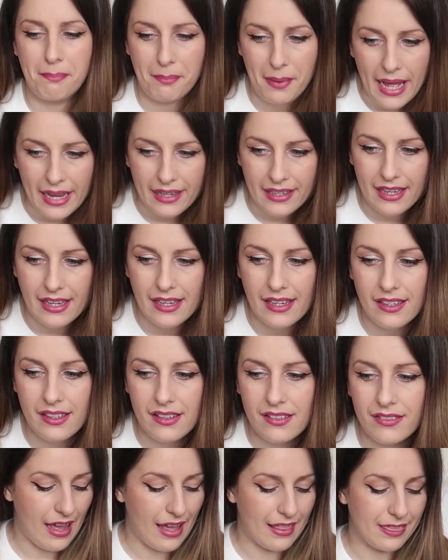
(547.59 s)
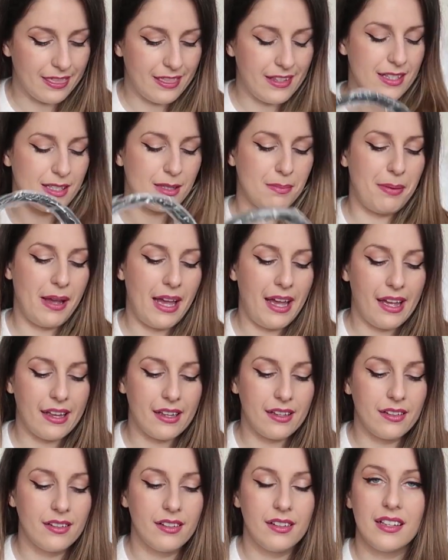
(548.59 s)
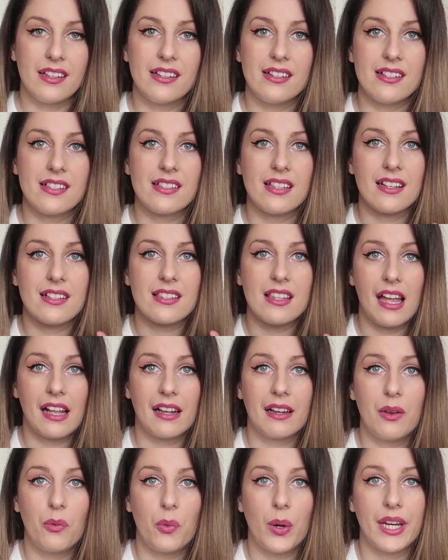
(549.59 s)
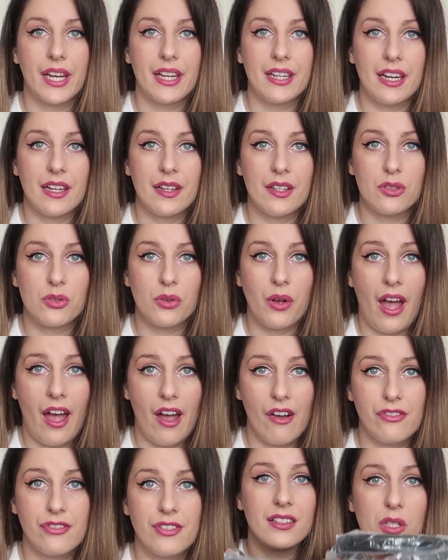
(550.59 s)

packing, and this bag is exactly what I needed to have.